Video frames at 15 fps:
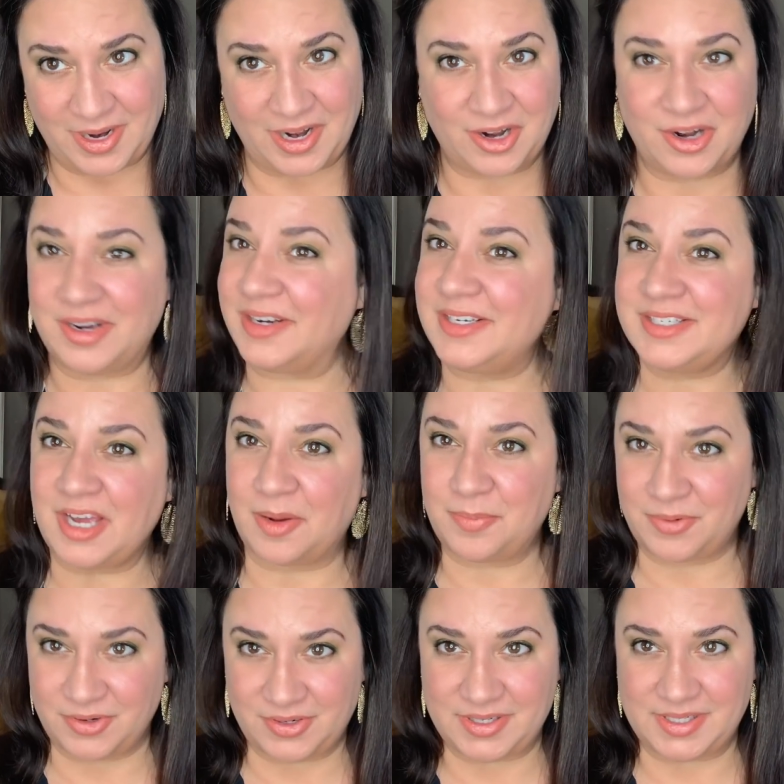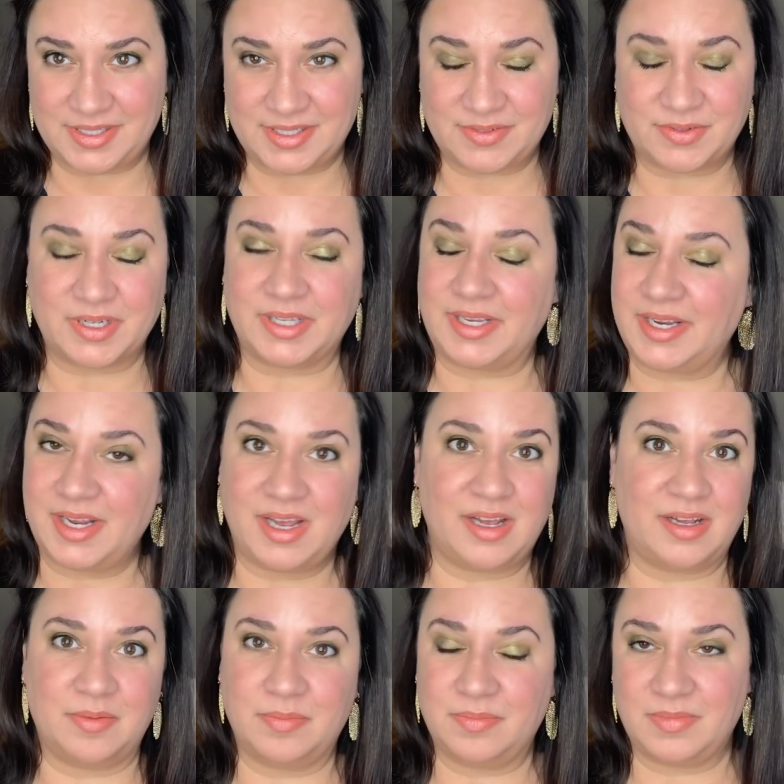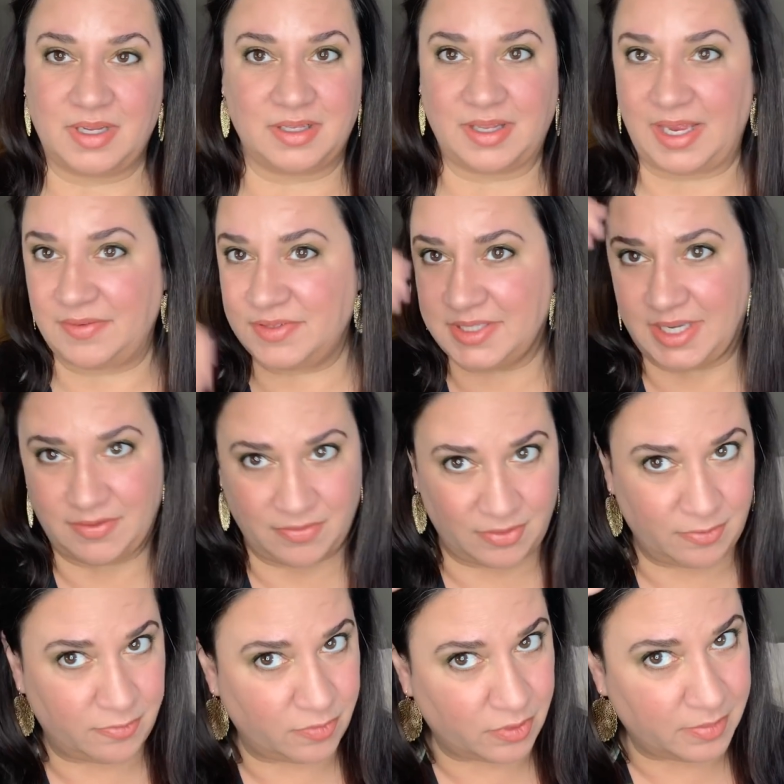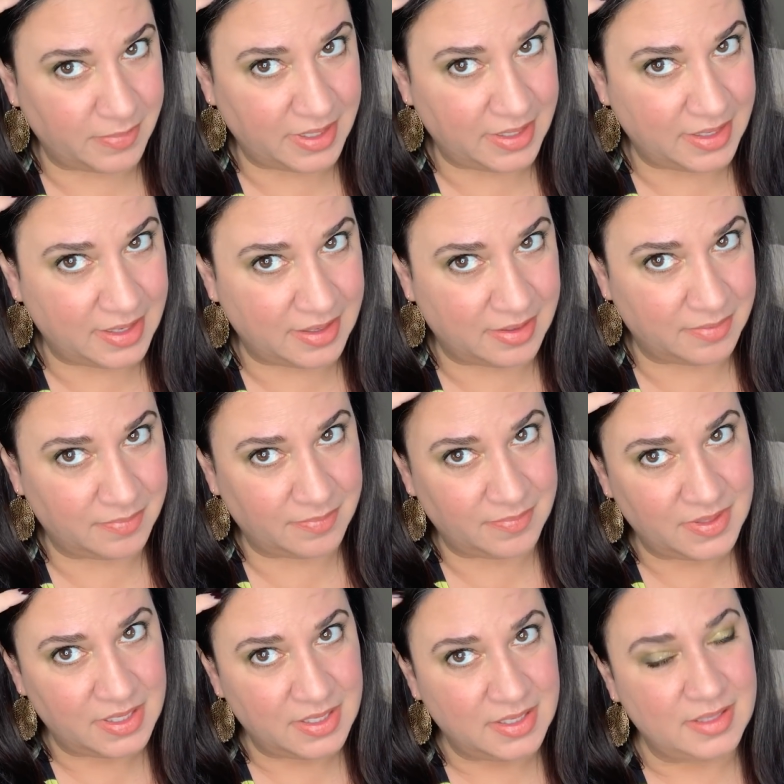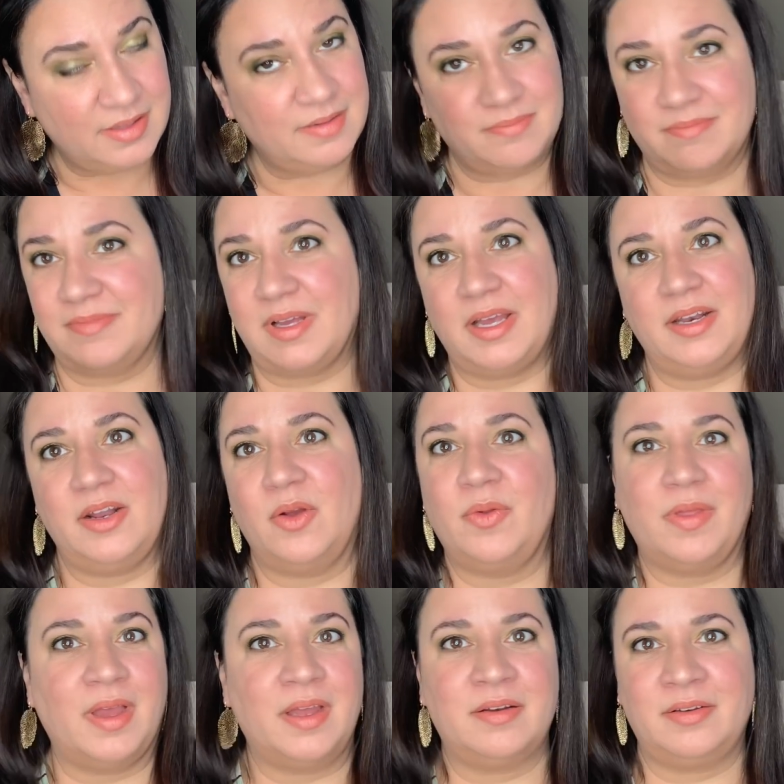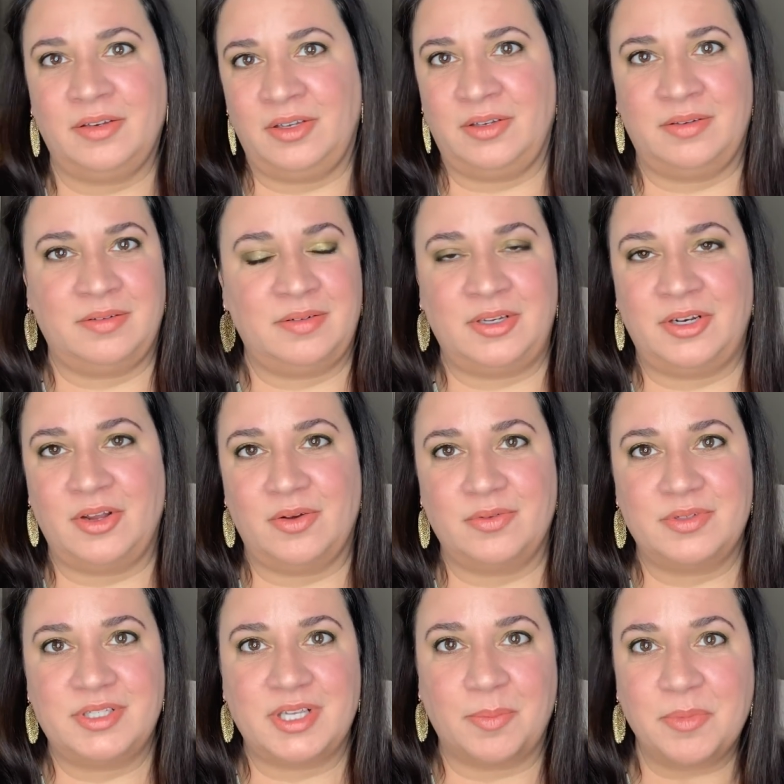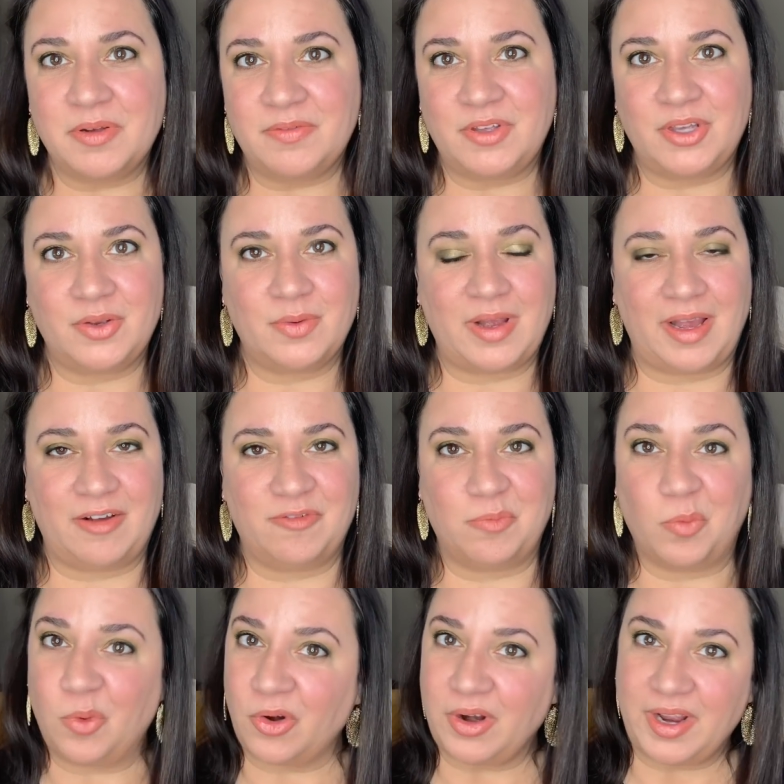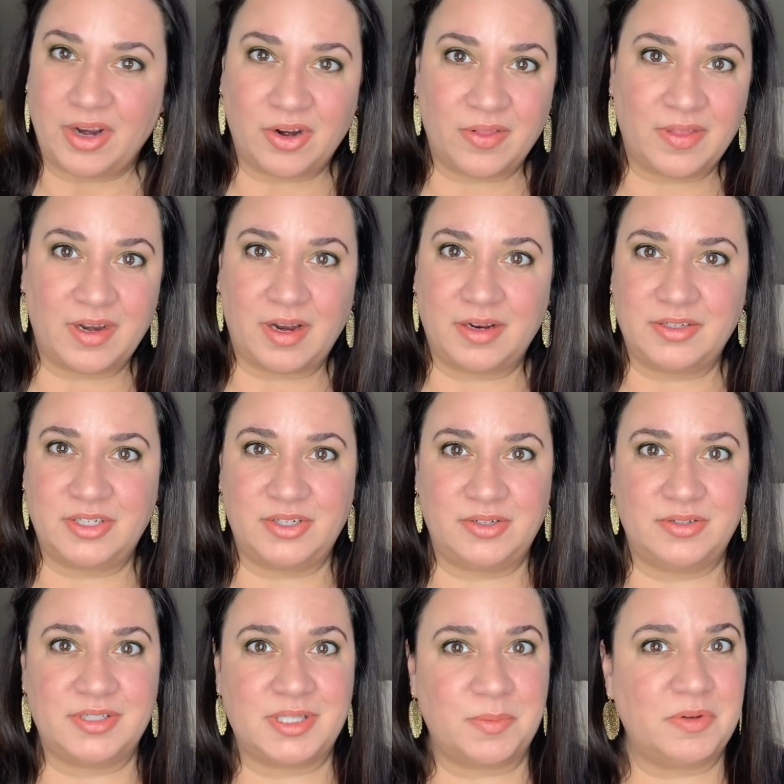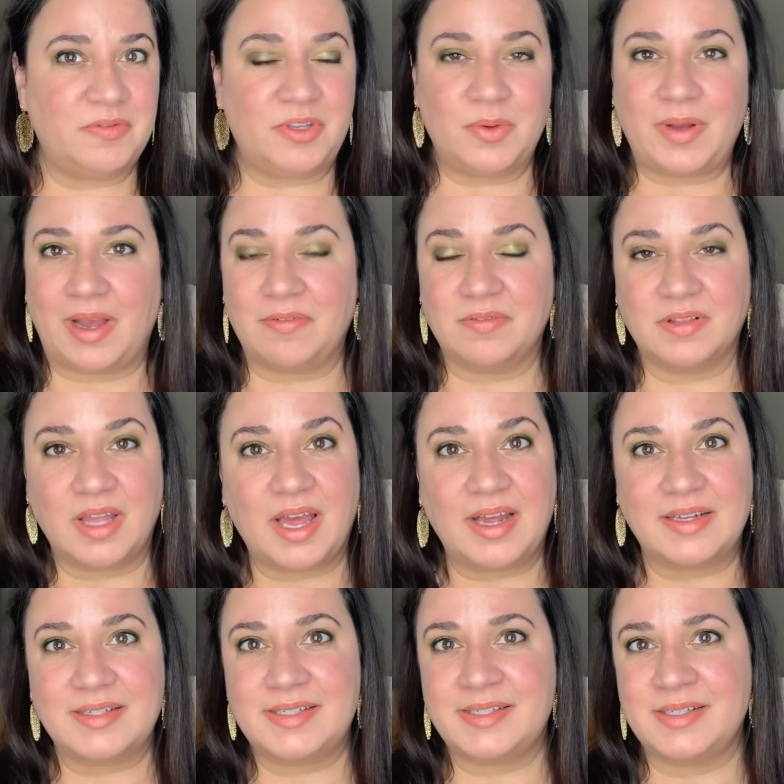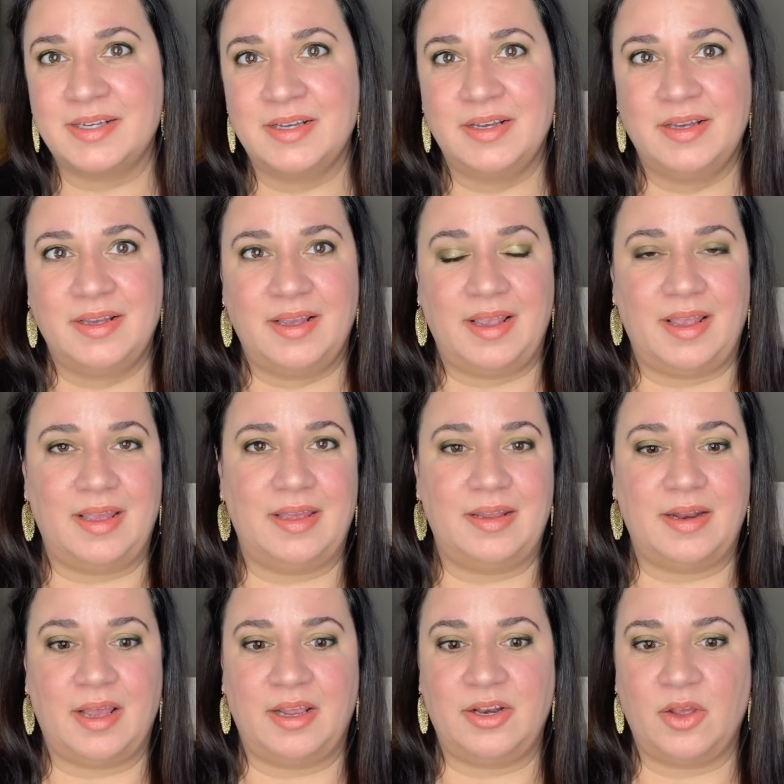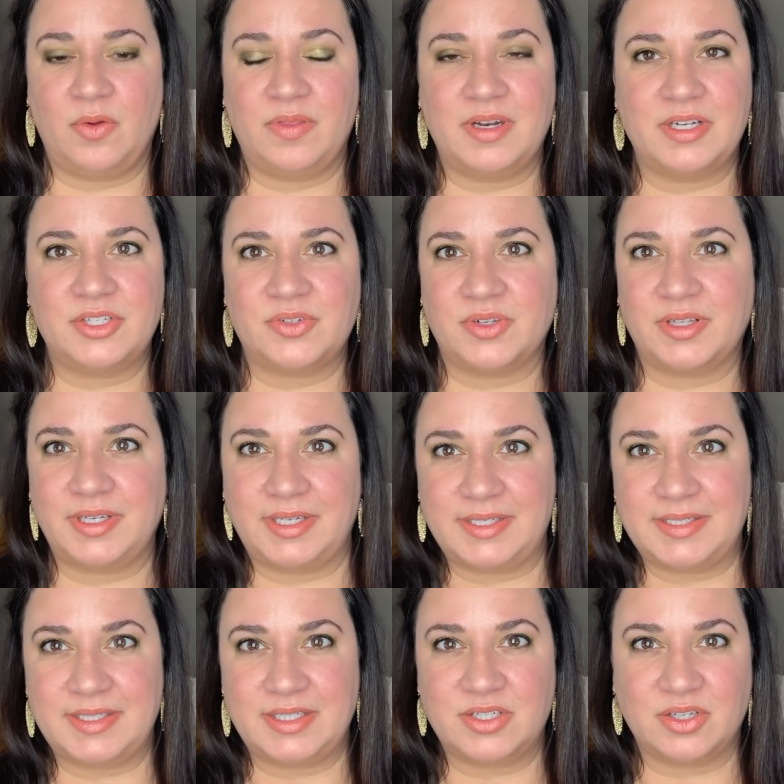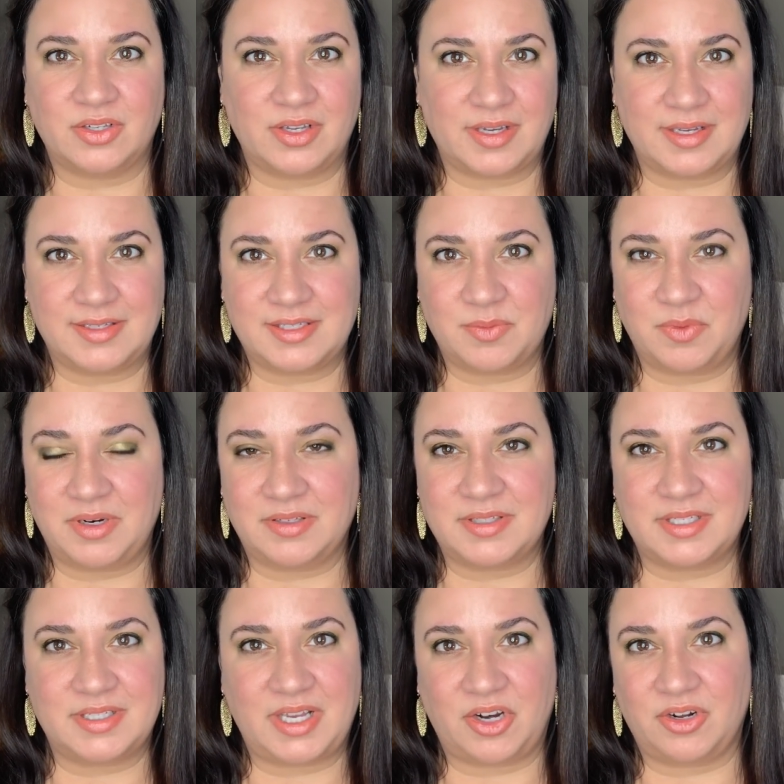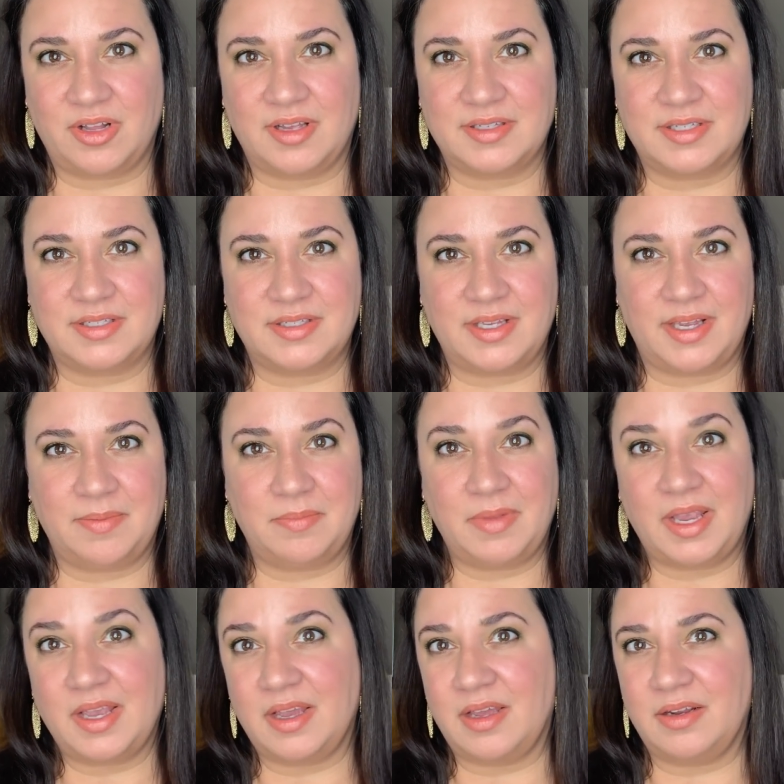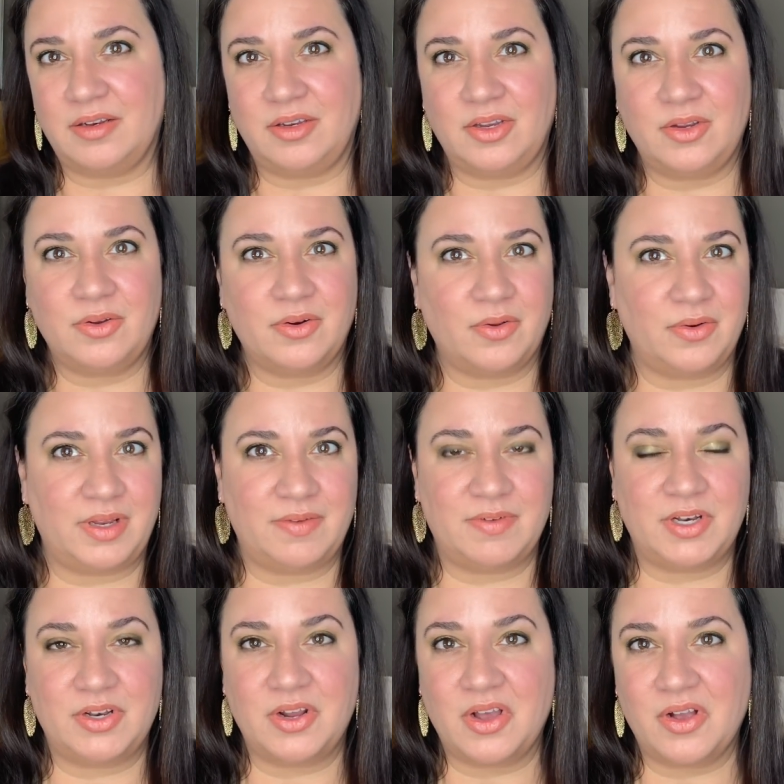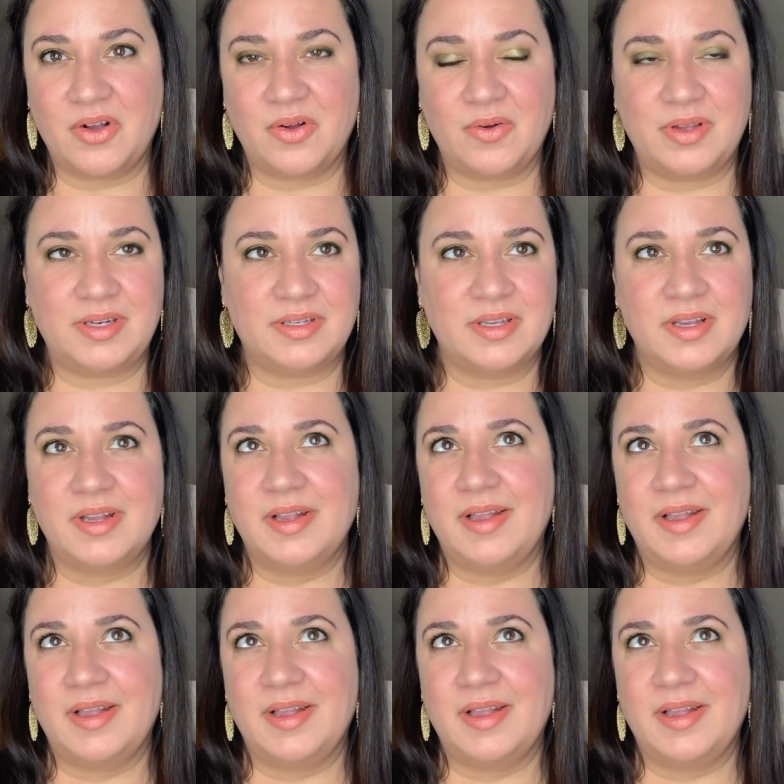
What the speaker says: hair, any topper is really a lifesaver for me. I know that, you know, some of you have more hair than I do, some of you have less, and I know that it's really easy to look at someone else's hair loss and say, man, you don't even know, and